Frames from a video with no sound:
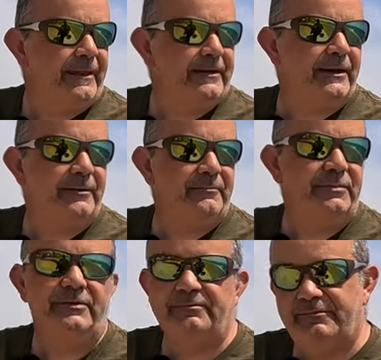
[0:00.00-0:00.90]
Um,
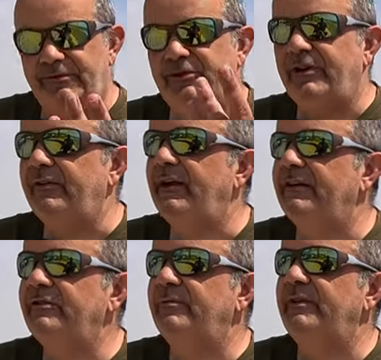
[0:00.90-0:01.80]
but you know that
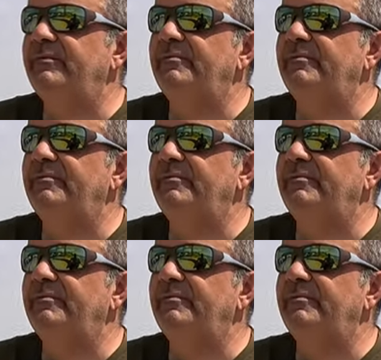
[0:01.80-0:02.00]
because we